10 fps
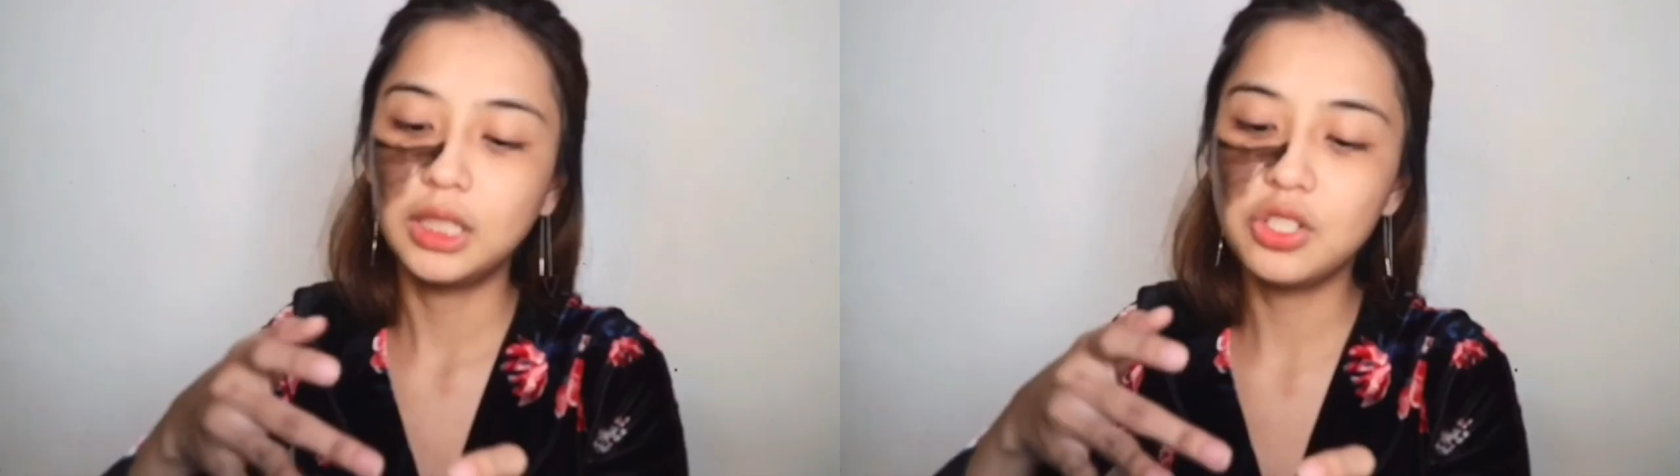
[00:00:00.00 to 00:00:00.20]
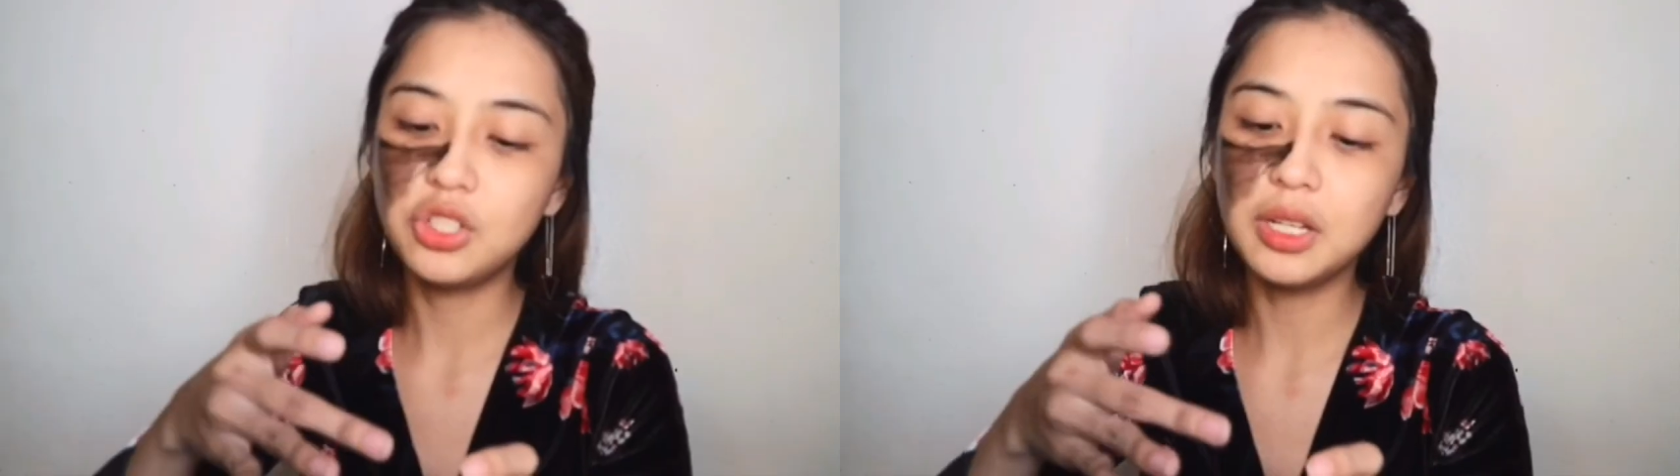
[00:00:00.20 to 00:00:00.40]

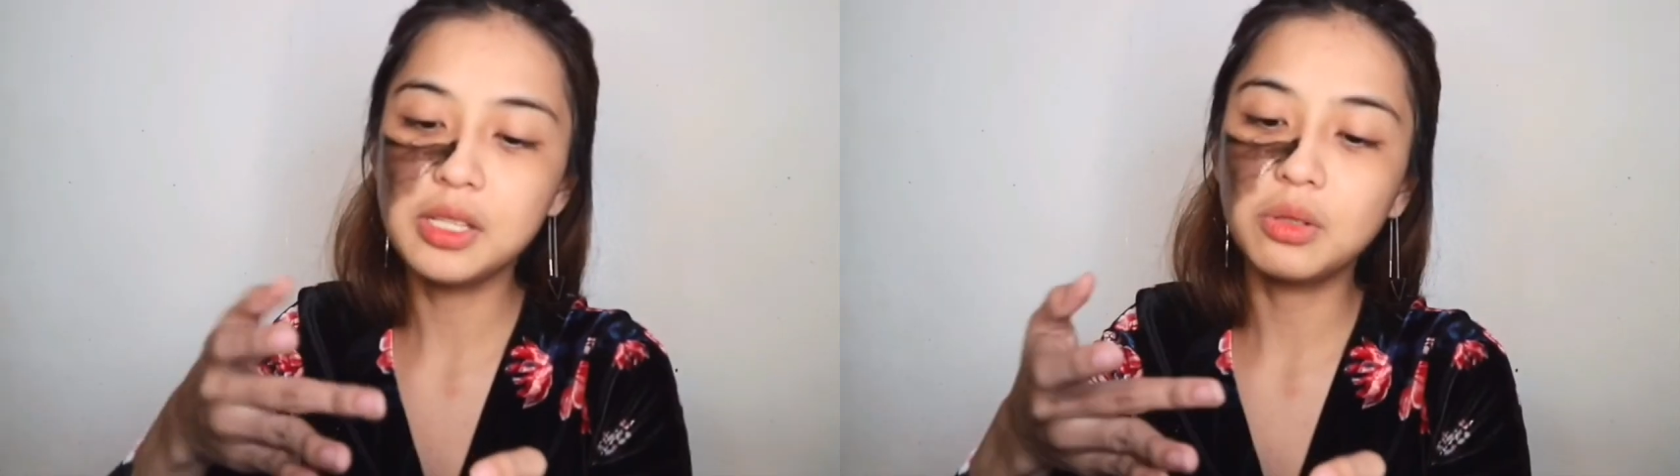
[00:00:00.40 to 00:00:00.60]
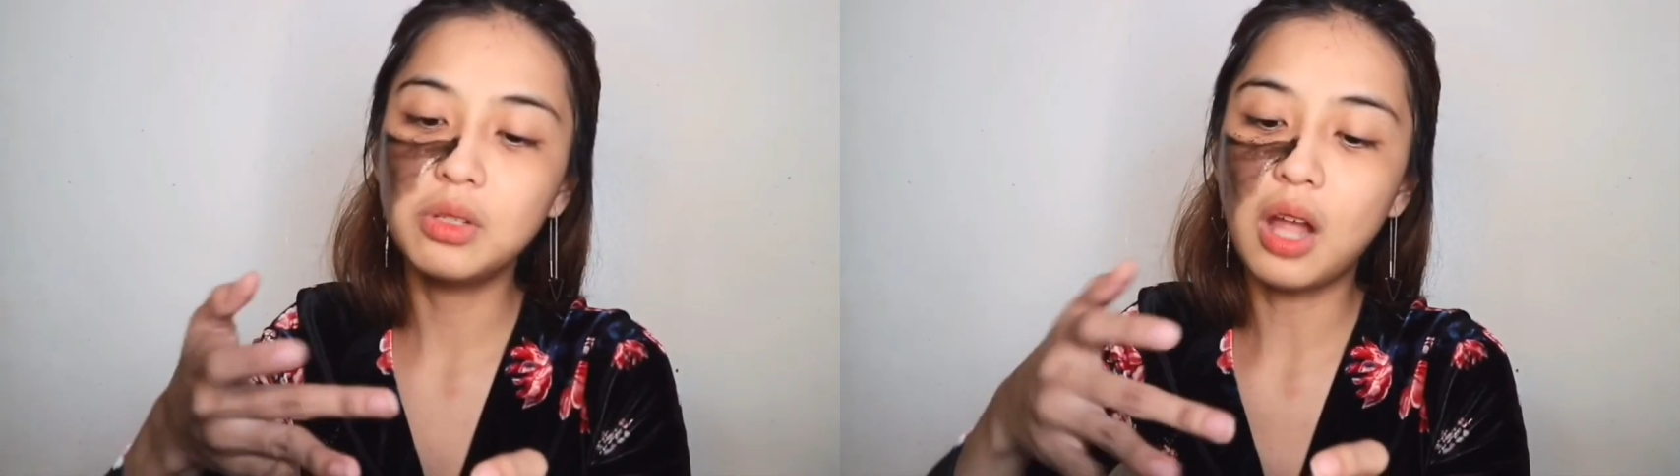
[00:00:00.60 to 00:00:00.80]

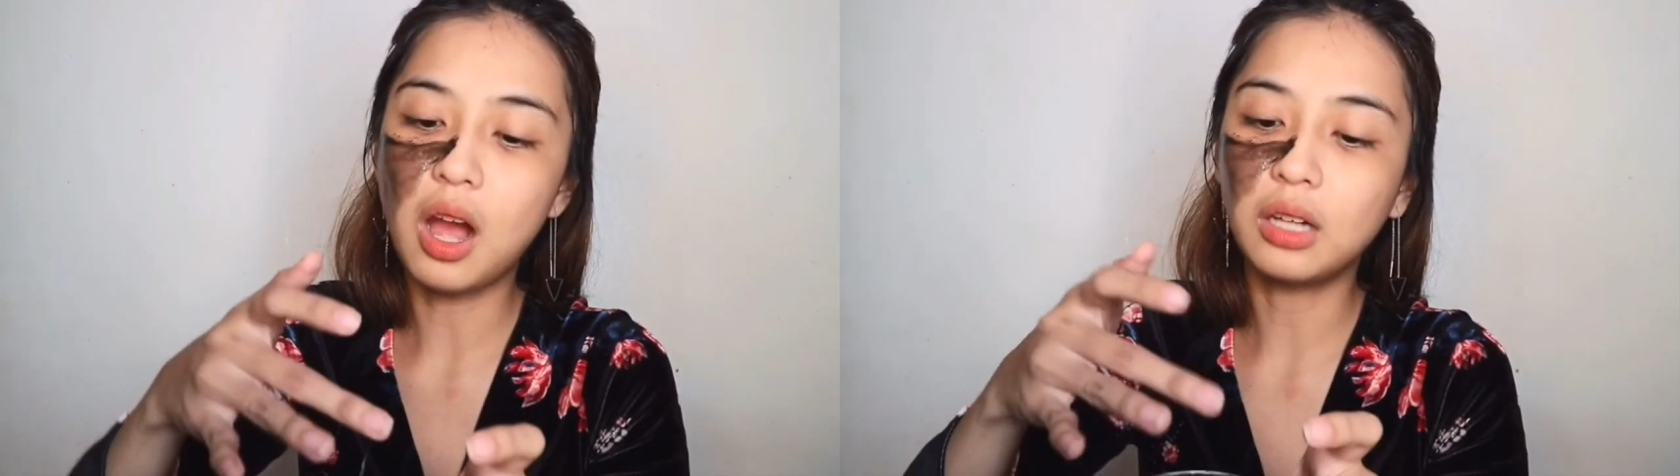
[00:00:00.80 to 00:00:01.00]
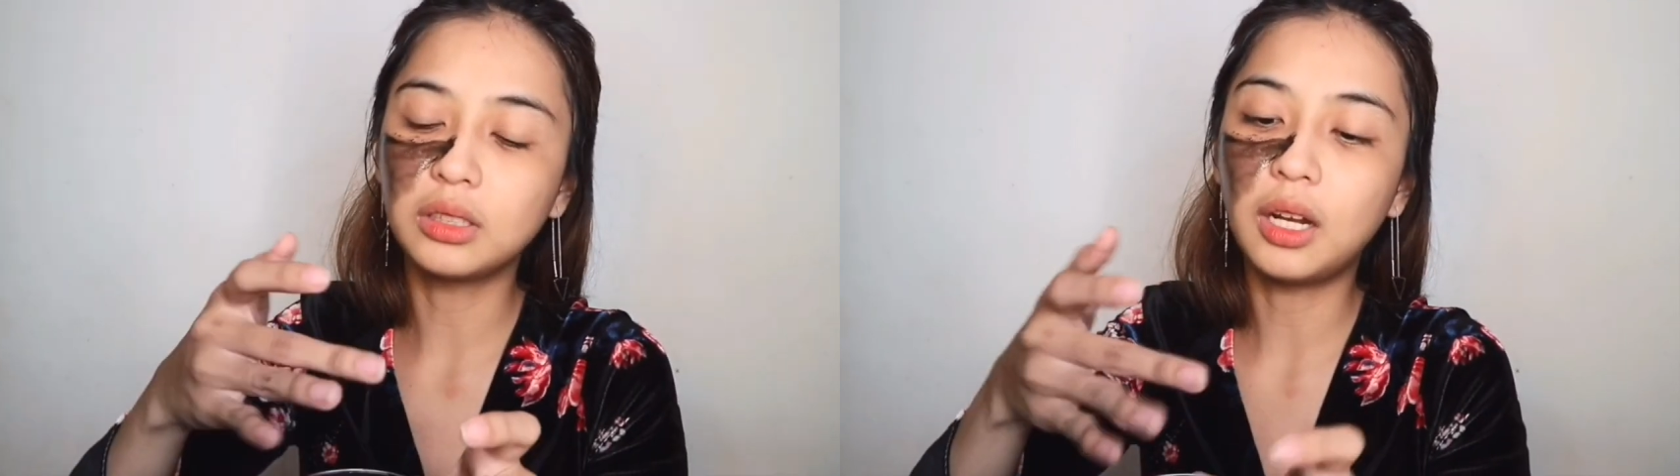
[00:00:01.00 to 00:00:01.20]
Suggest ko
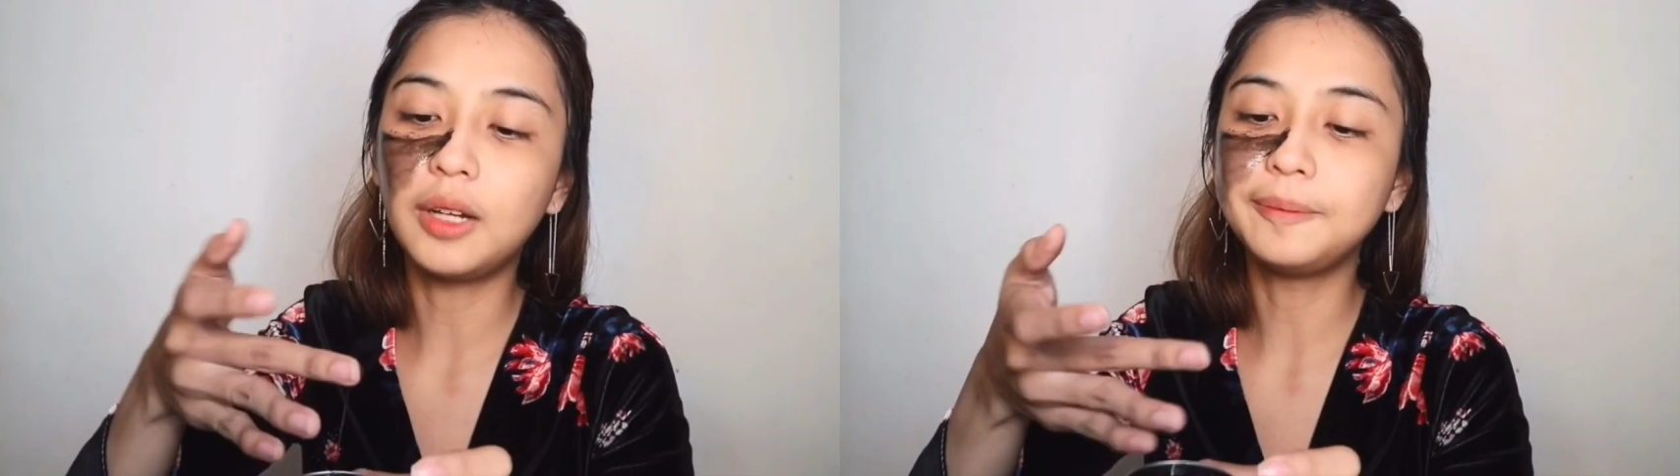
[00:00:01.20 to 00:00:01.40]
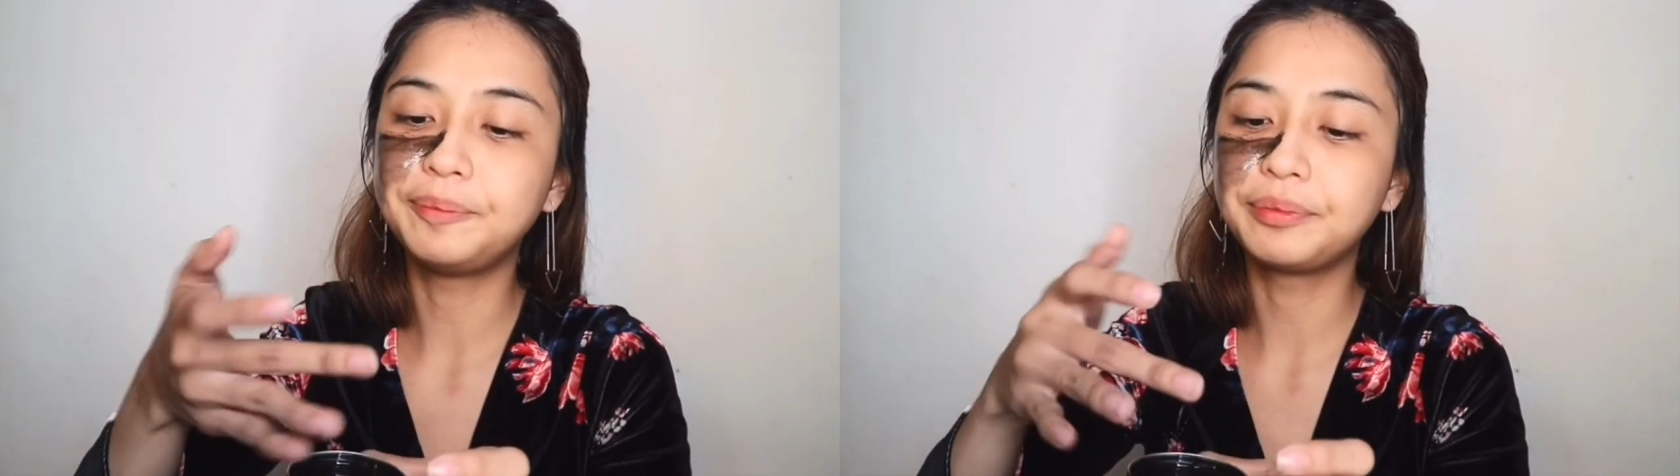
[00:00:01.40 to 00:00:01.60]
lang
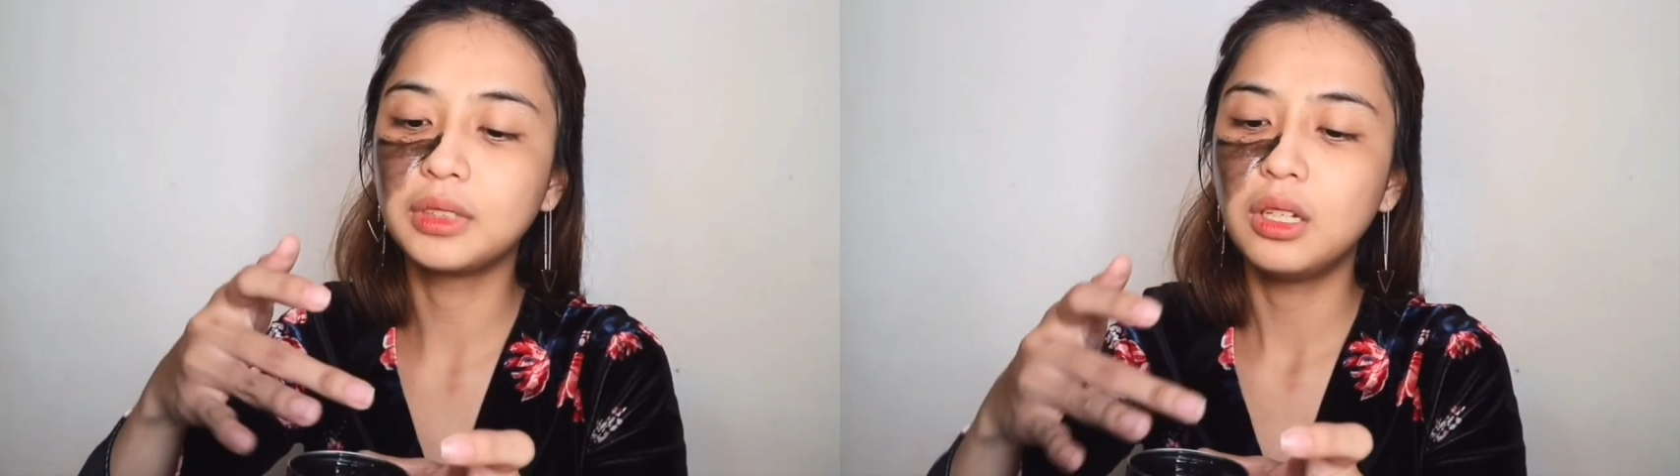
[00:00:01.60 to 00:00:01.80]
na